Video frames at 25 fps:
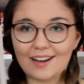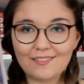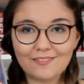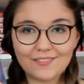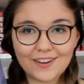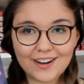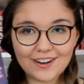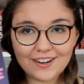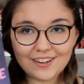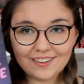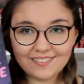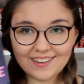I'm
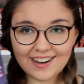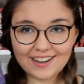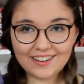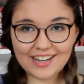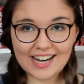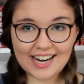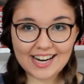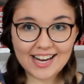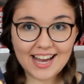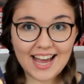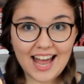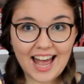very,
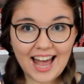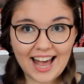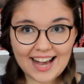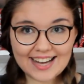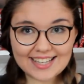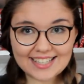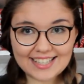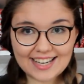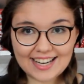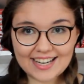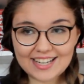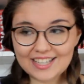very
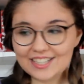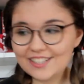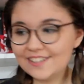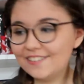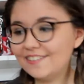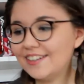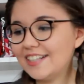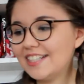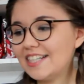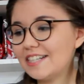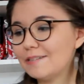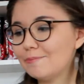excited
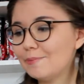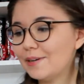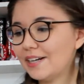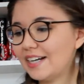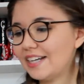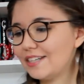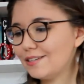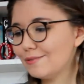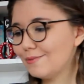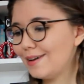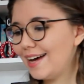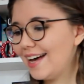to read this book
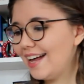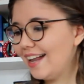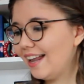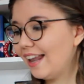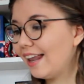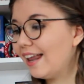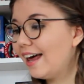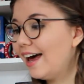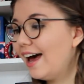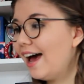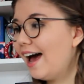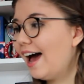as
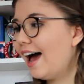well.